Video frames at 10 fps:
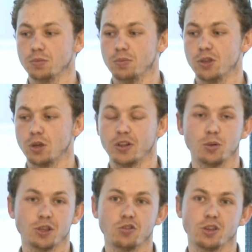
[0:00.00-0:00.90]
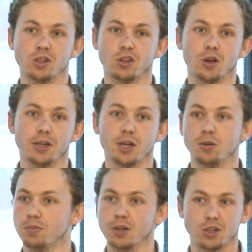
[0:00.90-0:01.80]
So if anyone's interested in signing up,
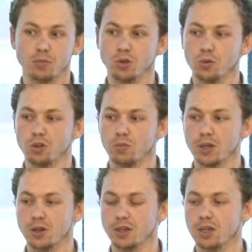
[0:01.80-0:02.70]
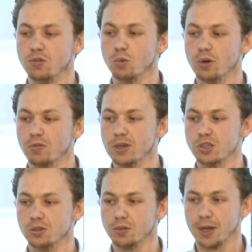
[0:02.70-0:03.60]
please come and talk to me and I can give you more
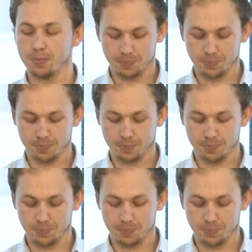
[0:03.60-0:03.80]
information on that.